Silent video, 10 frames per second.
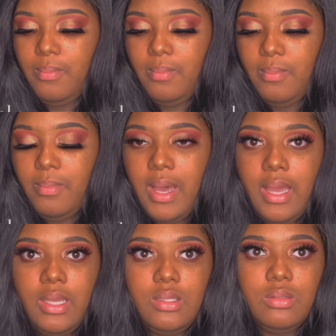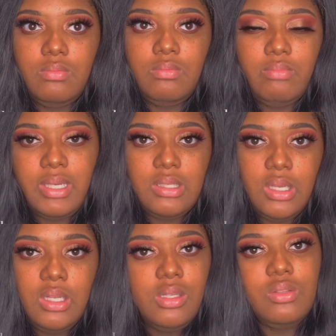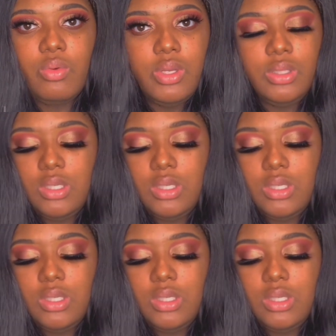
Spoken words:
my skin is oily.